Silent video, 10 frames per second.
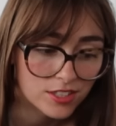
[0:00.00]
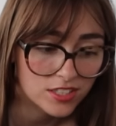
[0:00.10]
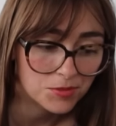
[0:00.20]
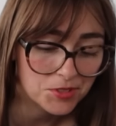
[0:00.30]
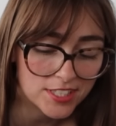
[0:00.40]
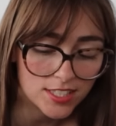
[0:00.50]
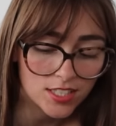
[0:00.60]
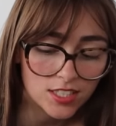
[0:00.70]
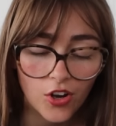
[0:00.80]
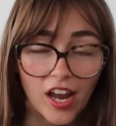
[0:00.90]
for some
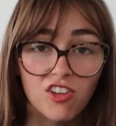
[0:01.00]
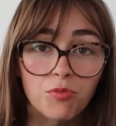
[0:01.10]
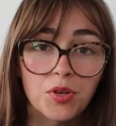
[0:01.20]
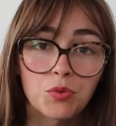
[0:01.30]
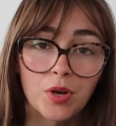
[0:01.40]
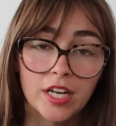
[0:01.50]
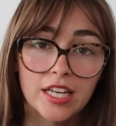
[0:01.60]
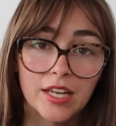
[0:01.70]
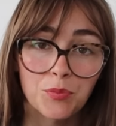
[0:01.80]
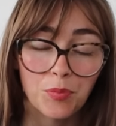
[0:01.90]
reason, okay, I've been
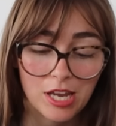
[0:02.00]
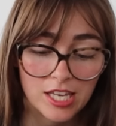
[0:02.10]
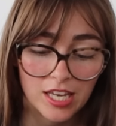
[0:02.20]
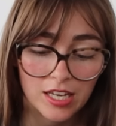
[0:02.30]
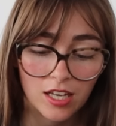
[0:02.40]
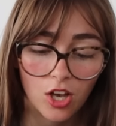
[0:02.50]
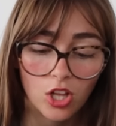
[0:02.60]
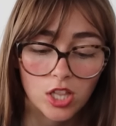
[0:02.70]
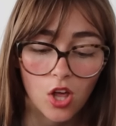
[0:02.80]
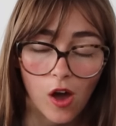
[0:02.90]
running and biking
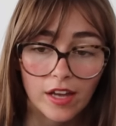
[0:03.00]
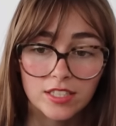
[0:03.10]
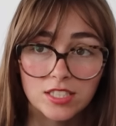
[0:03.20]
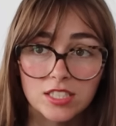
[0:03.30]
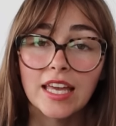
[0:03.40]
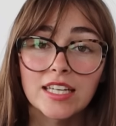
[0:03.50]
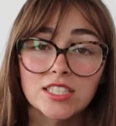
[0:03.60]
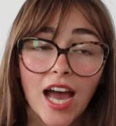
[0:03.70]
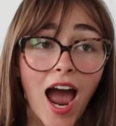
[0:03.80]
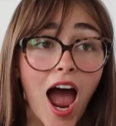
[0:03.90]
a lot,
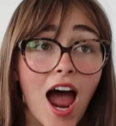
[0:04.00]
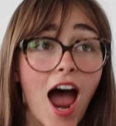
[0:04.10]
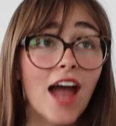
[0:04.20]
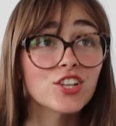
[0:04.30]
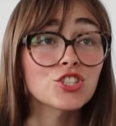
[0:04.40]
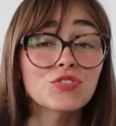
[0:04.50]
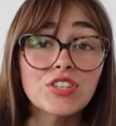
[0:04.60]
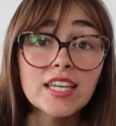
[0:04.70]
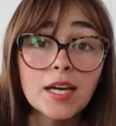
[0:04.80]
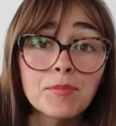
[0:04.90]
and I just
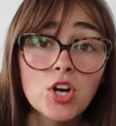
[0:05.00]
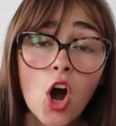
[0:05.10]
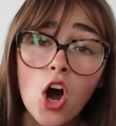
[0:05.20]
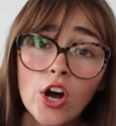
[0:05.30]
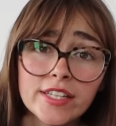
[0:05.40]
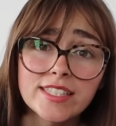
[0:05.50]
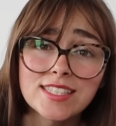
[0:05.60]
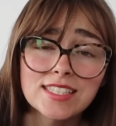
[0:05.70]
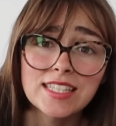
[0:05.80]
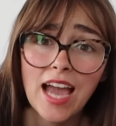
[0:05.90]
feel like I'm
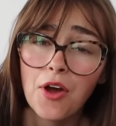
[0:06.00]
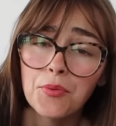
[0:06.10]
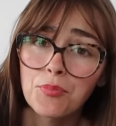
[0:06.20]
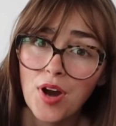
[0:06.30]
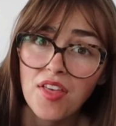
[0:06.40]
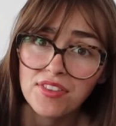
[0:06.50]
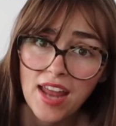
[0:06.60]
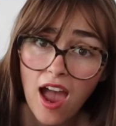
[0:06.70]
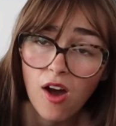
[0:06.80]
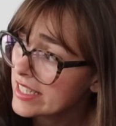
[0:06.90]
constantly out of breath
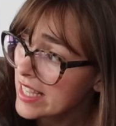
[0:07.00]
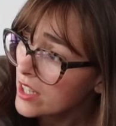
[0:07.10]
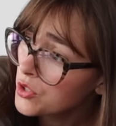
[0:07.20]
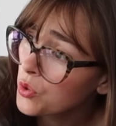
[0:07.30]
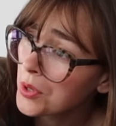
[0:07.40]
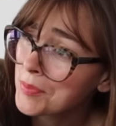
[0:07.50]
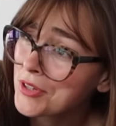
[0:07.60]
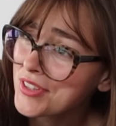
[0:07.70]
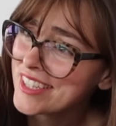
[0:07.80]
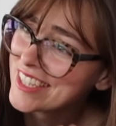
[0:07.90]
now. Is that
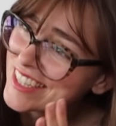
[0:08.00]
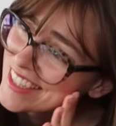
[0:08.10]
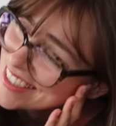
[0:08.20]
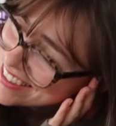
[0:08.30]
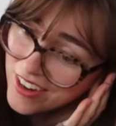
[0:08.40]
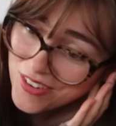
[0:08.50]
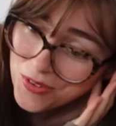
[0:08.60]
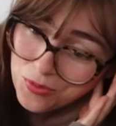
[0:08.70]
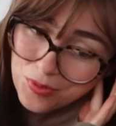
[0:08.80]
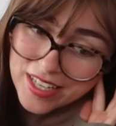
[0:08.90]
normal? I don't
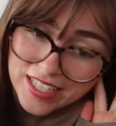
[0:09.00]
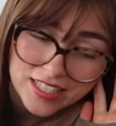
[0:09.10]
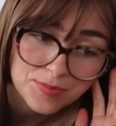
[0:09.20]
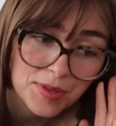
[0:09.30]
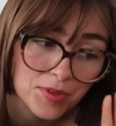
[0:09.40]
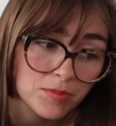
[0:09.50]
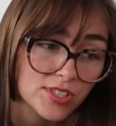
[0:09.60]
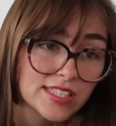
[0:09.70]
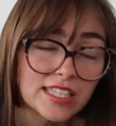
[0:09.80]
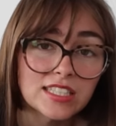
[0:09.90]
know what it is. Maybe I'm
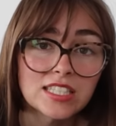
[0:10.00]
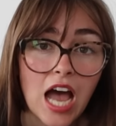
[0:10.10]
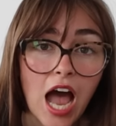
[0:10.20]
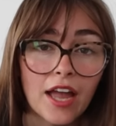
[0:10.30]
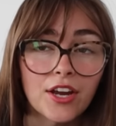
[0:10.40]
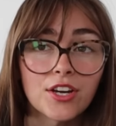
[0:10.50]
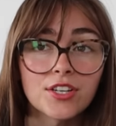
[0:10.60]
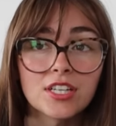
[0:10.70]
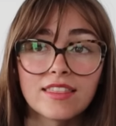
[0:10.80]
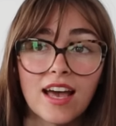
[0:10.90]
just like
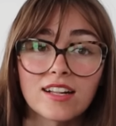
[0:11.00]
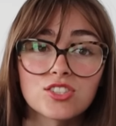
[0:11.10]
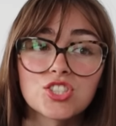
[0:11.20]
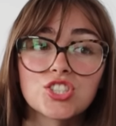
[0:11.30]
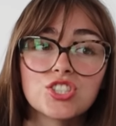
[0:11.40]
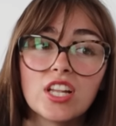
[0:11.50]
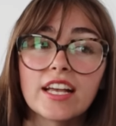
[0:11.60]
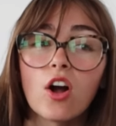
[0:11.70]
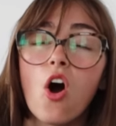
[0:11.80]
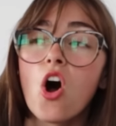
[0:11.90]
tired and that's
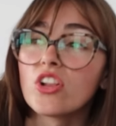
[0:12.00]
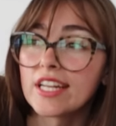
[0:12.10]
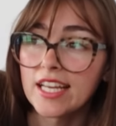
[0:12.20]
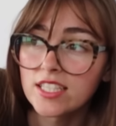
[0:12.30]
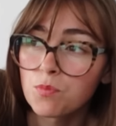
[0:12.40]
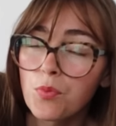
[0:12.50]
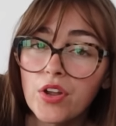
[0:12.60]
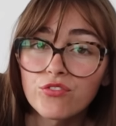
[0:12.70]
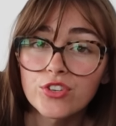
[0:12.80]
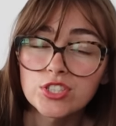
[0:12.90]
like all it is.
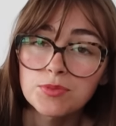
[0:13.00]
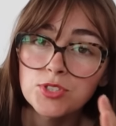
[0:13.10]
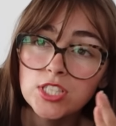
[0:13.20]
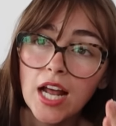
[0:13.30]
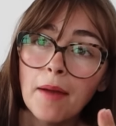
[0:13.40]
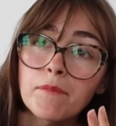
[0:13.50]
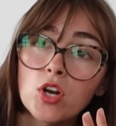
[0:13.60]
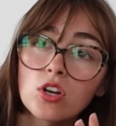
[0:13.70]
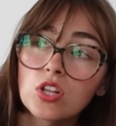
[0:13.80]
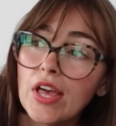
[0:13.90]
But for some reason,
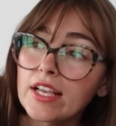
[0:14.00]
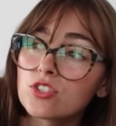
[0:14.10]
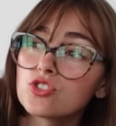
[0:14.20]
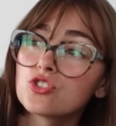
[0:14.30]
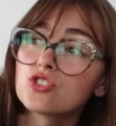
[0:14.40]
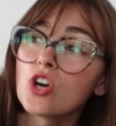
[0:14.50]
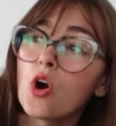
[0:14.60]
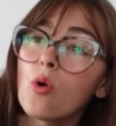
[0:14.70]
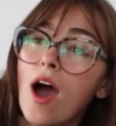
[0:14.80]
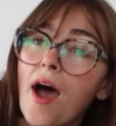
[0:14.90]
I'm like
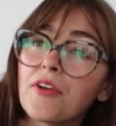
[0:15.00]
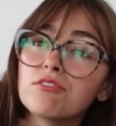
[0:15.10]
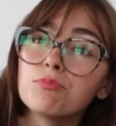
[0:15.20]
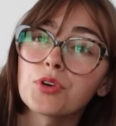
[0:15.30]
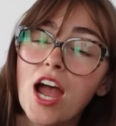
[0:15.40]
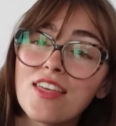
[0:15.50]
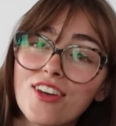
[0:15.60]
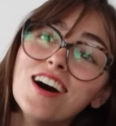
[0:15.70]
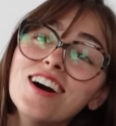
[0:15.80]
so out of breath.